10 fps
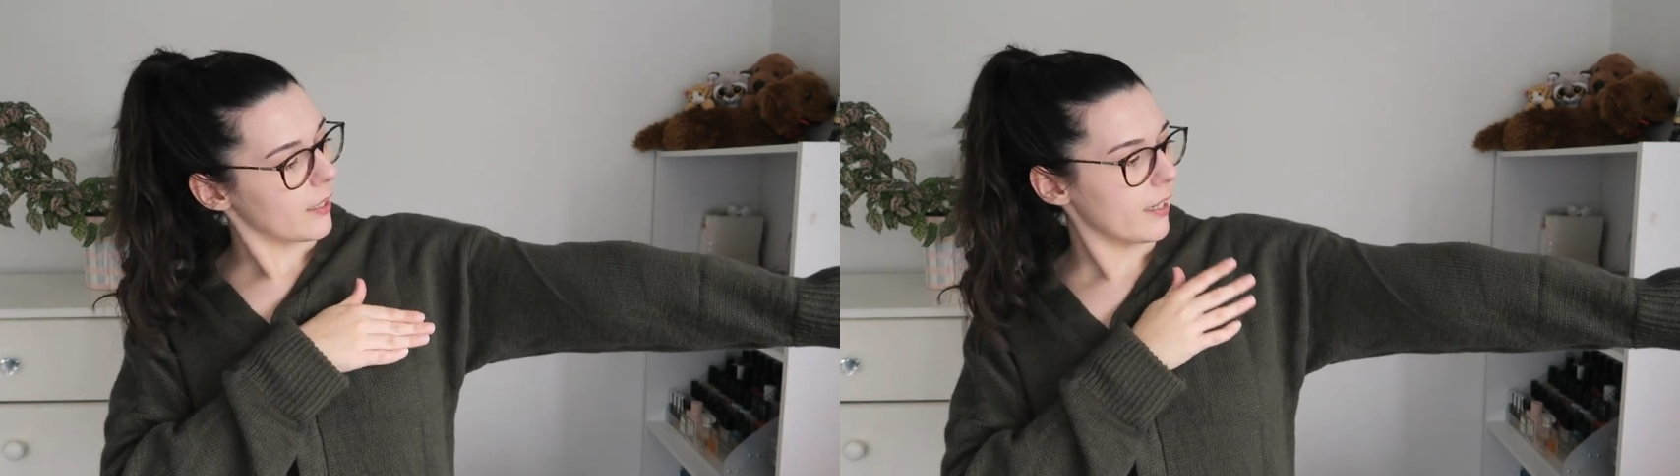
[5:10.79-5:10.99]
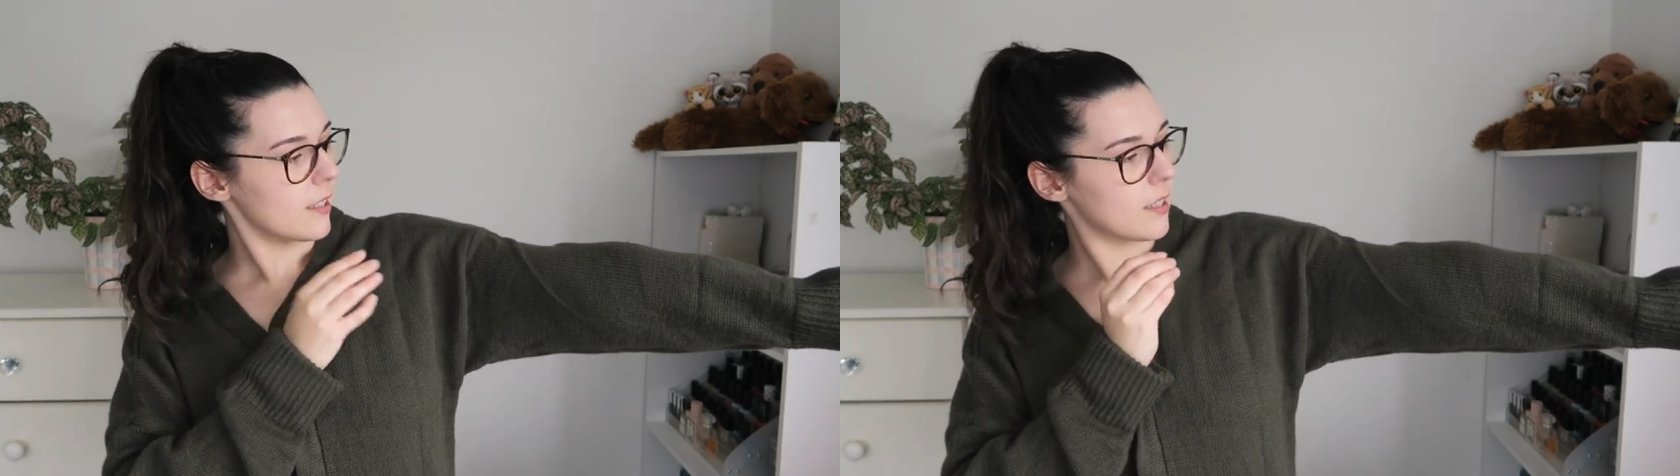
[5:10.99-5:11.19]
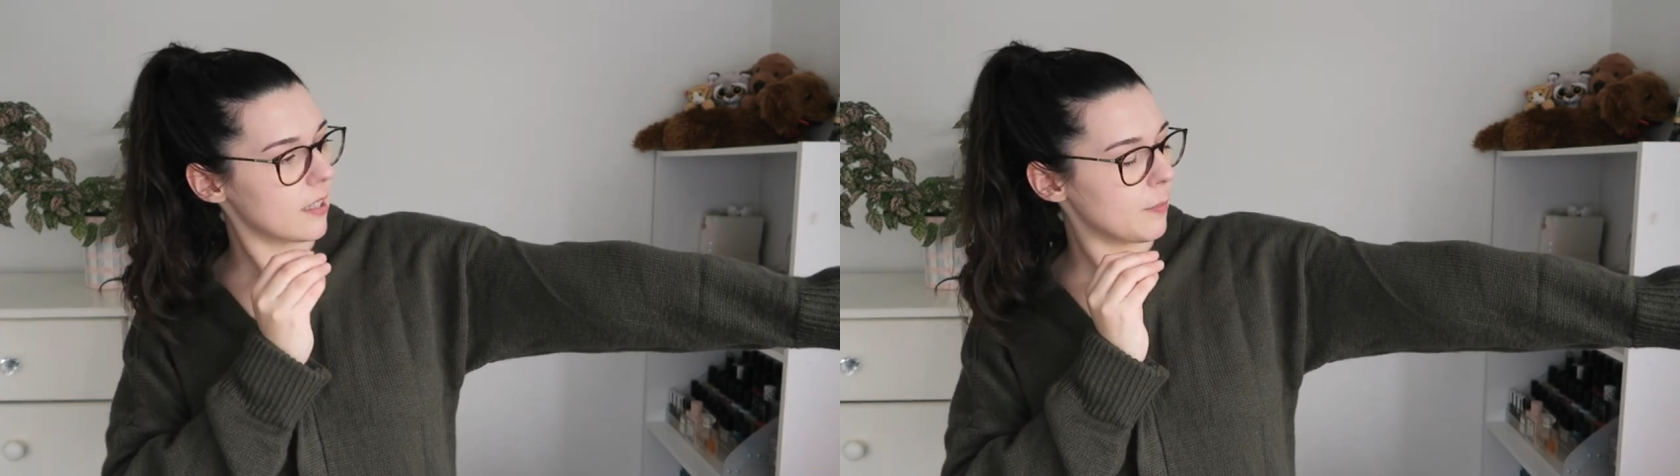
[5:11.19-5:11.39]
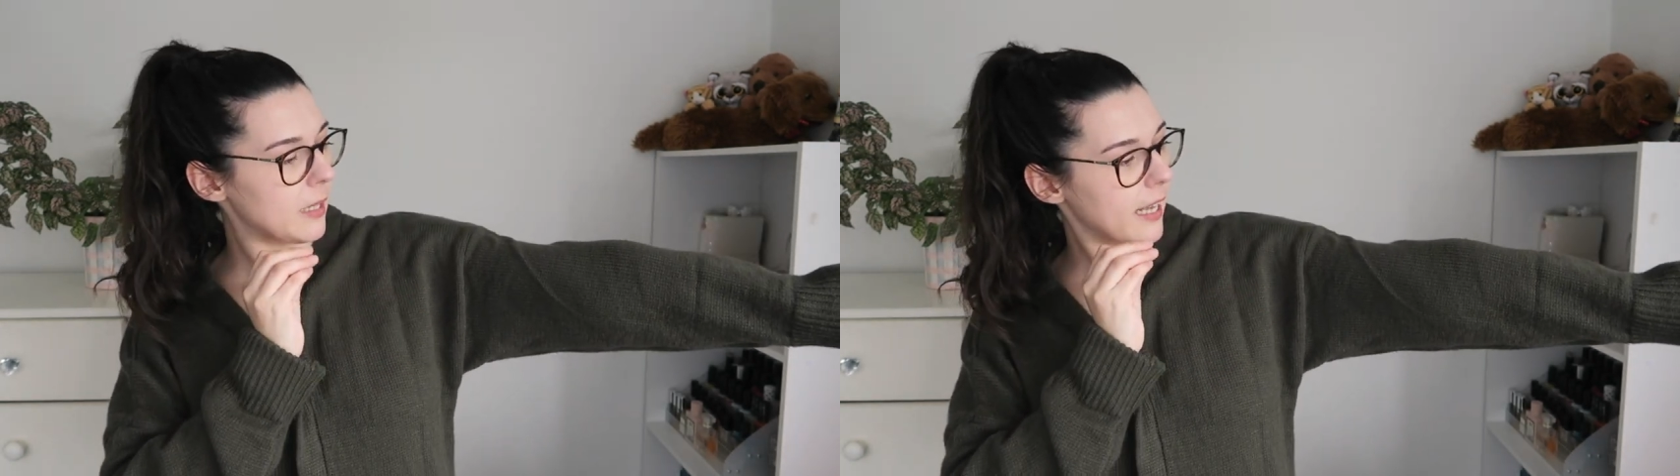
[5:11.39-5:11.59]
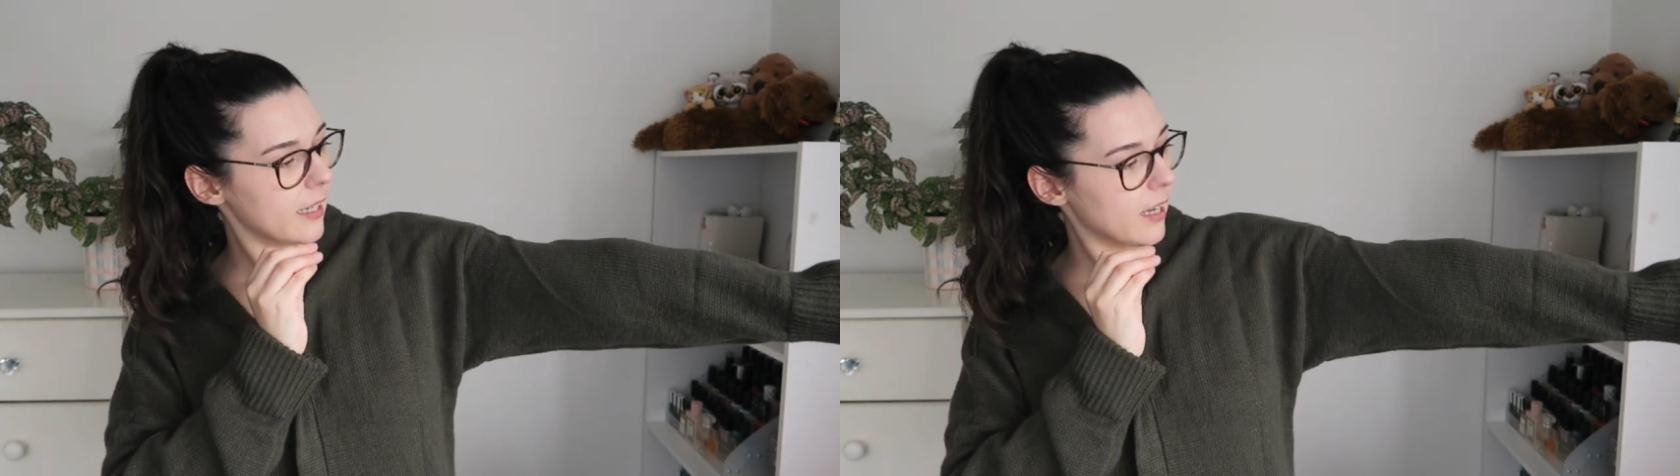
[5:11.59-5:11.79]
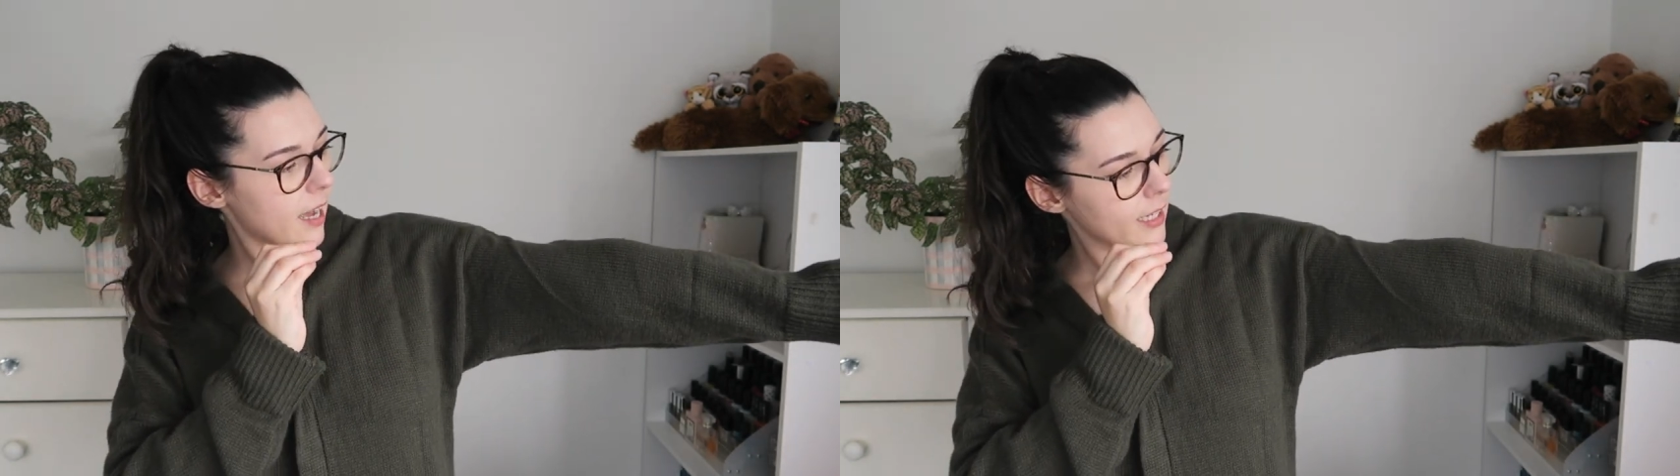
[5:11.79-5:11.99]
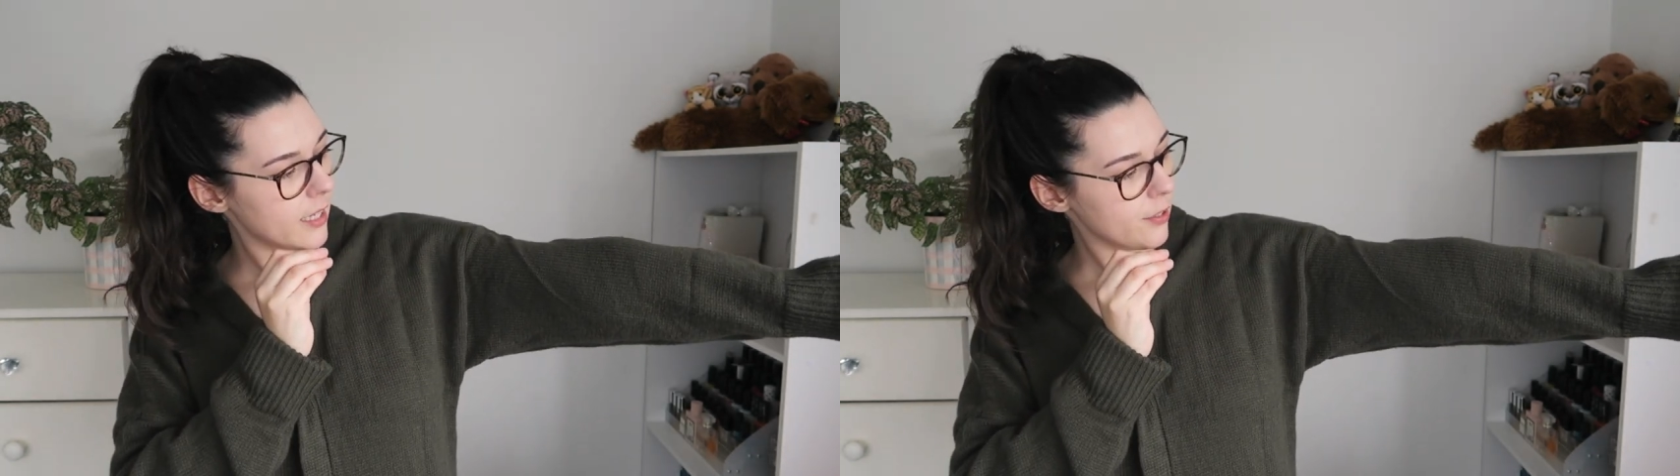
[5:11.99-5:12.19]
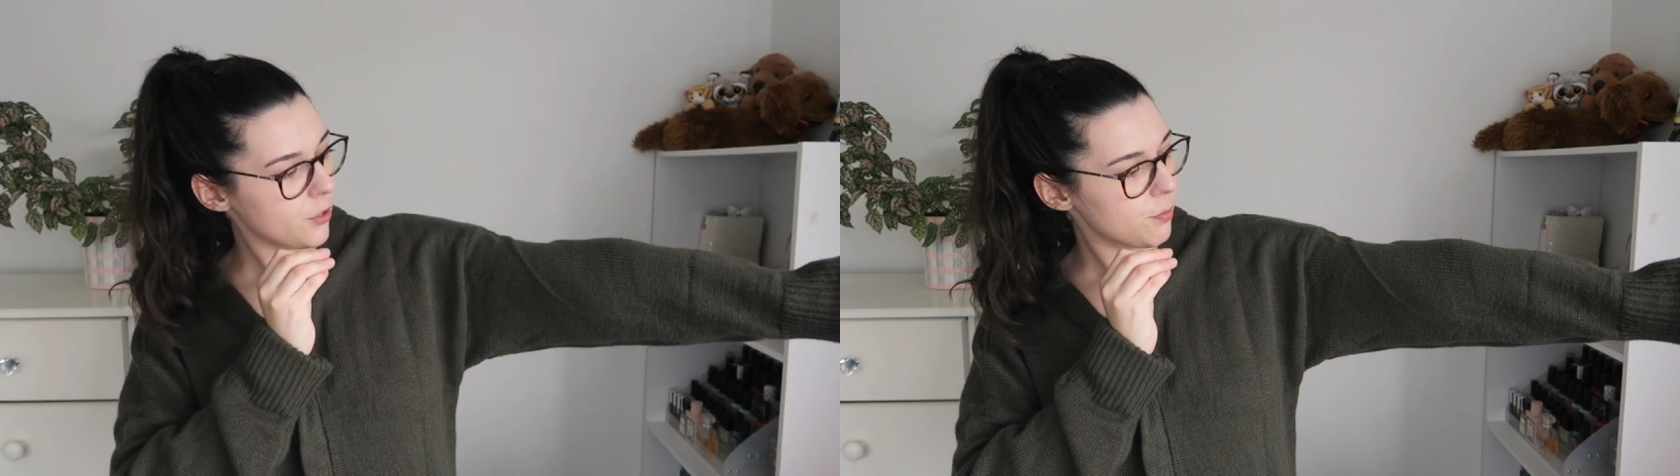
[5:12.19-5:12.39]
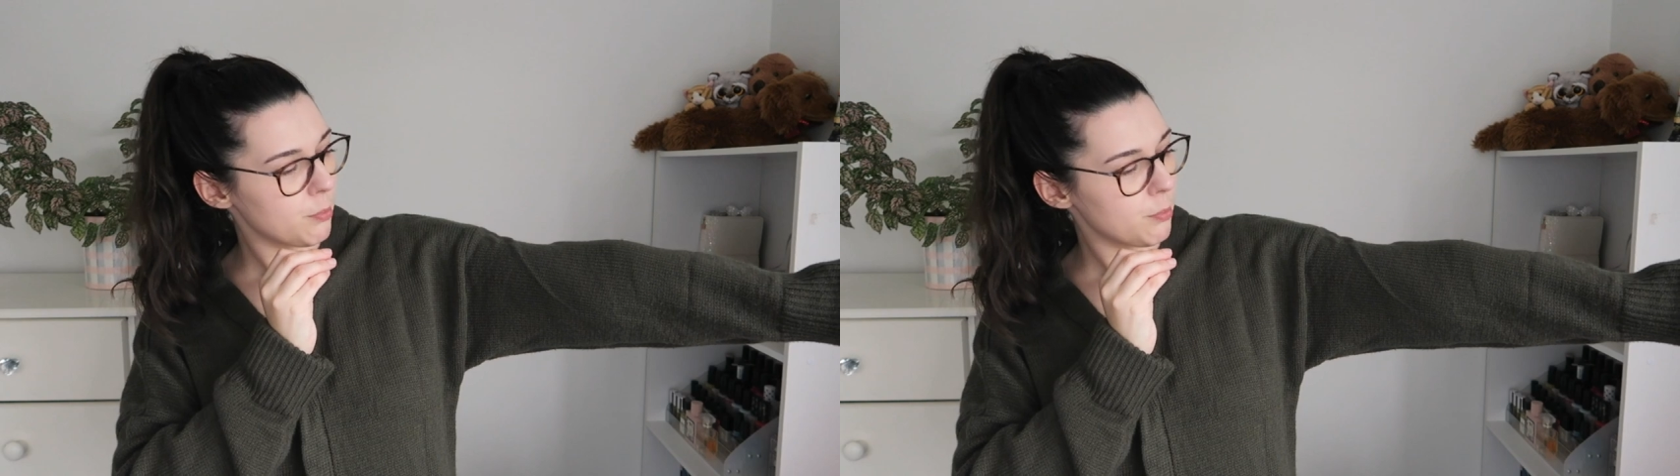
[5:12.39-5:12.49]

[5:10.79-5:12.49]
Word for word: like it's a little bit like khaki-ish,